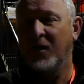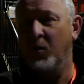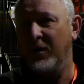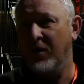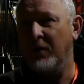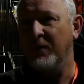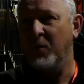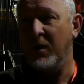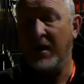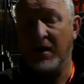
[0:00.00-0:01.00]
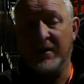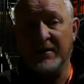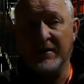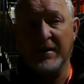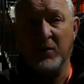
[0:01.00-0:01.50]
And we're not. And we are, as
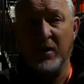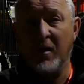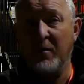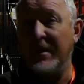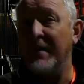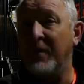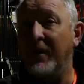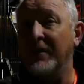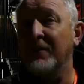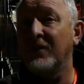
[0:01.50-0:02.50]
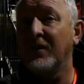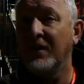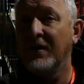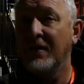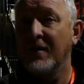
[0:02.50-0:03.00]
I said, we are being punished
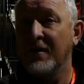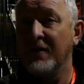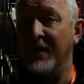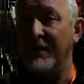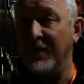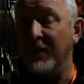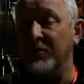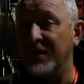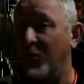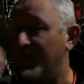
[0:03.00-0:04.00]
for every little single